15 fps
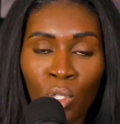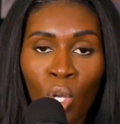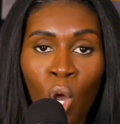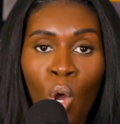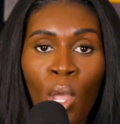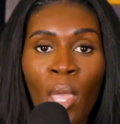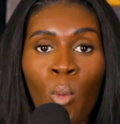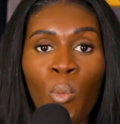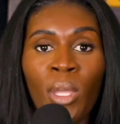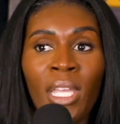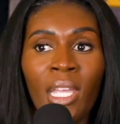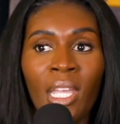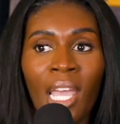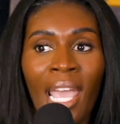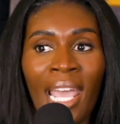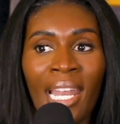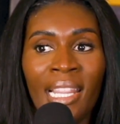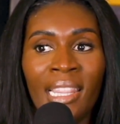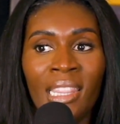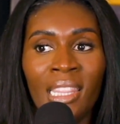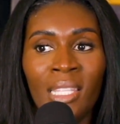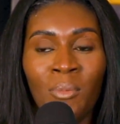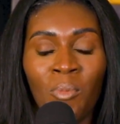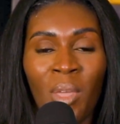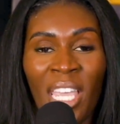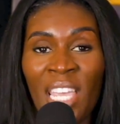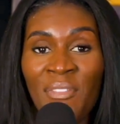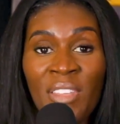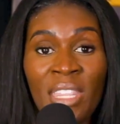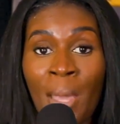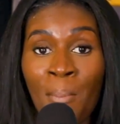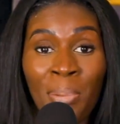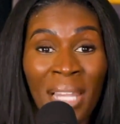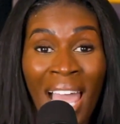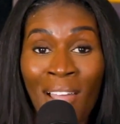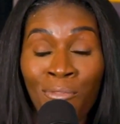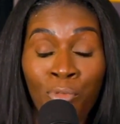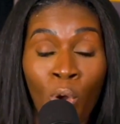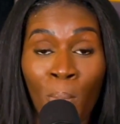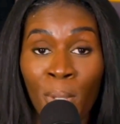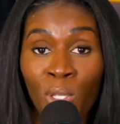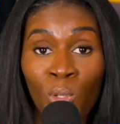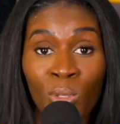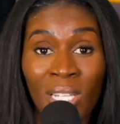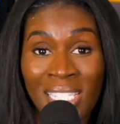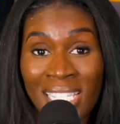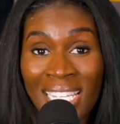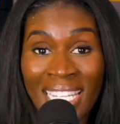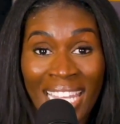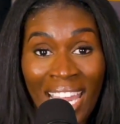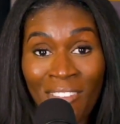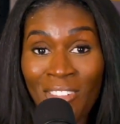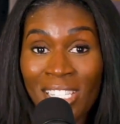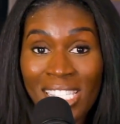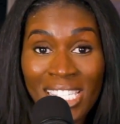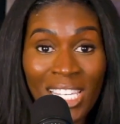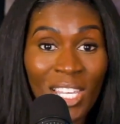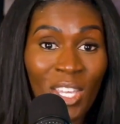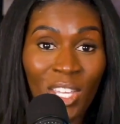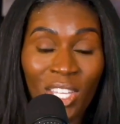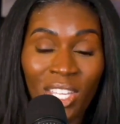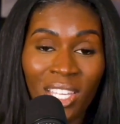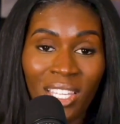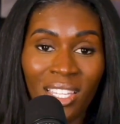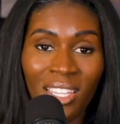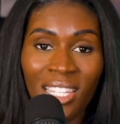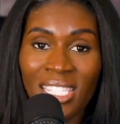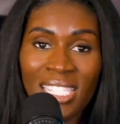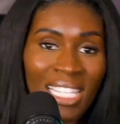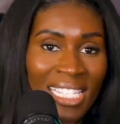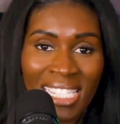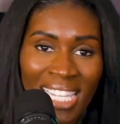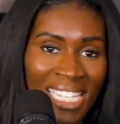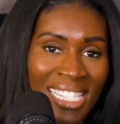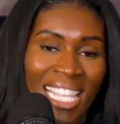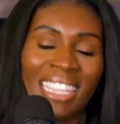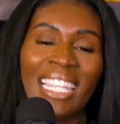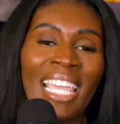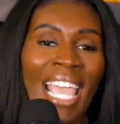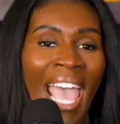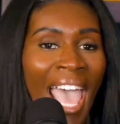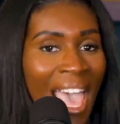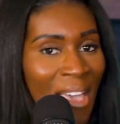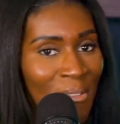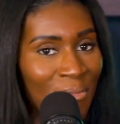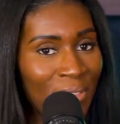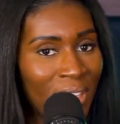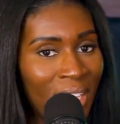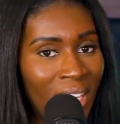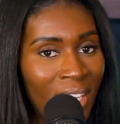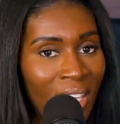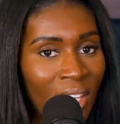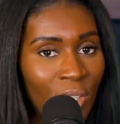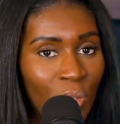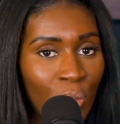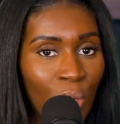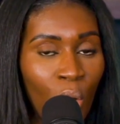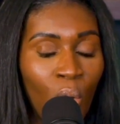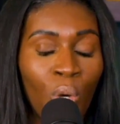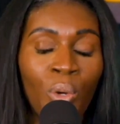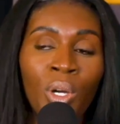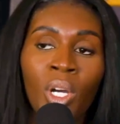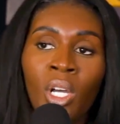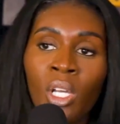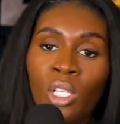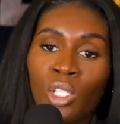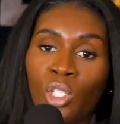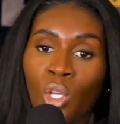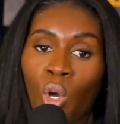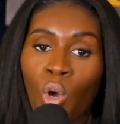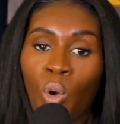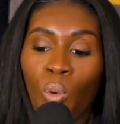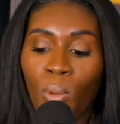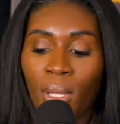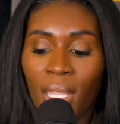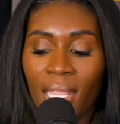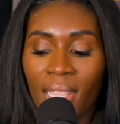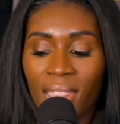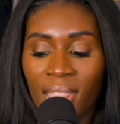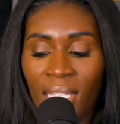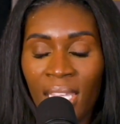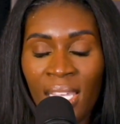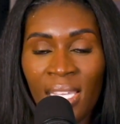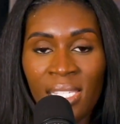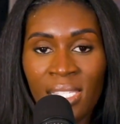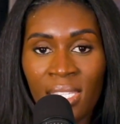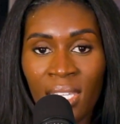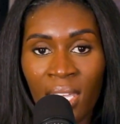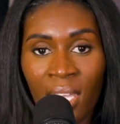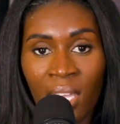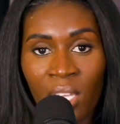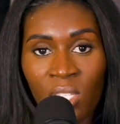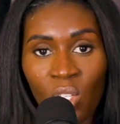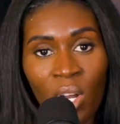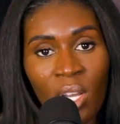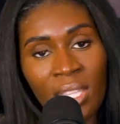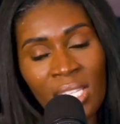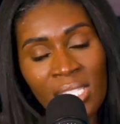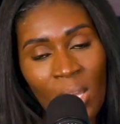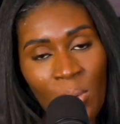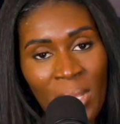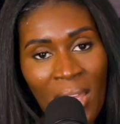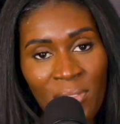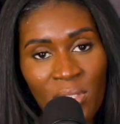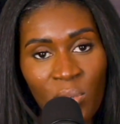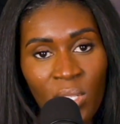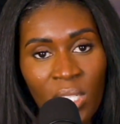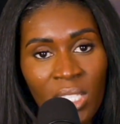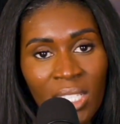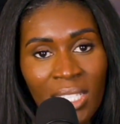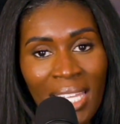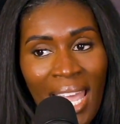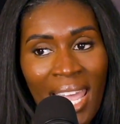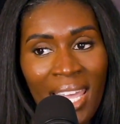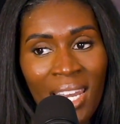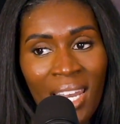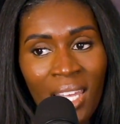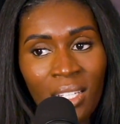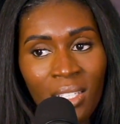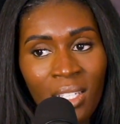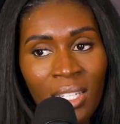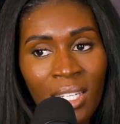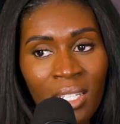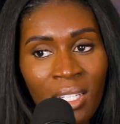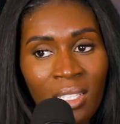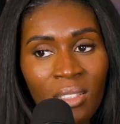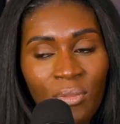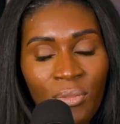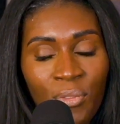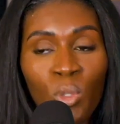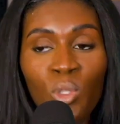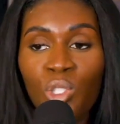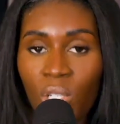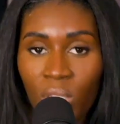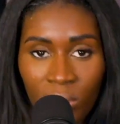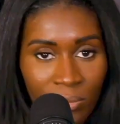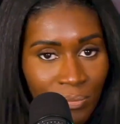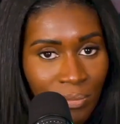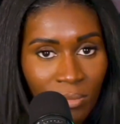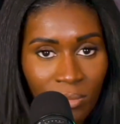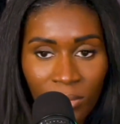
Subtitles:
And even them platforming you doesn't guarantee the success that they have. So these things are the things that we have to really look at and look in the future,